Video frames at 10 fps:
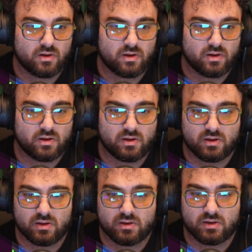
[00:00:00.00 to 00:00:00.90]

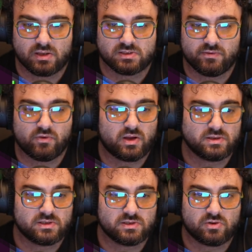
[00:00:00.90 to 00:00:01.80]
Yeah, 97. Okay,
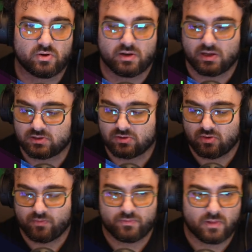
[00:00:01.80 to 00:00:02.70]
this is correct.
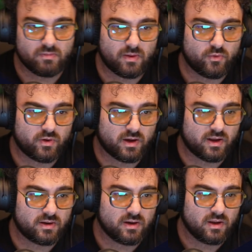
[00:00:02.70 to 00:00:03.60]
So maybe we
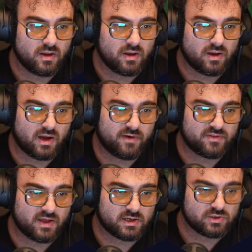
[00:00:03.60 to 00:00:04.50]
can have the
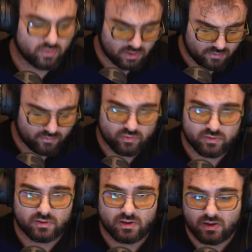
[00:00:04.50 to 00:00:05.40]
actual
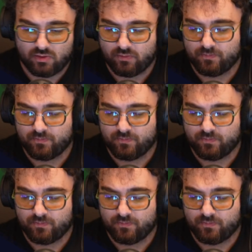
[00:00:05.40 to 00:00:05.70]
input now.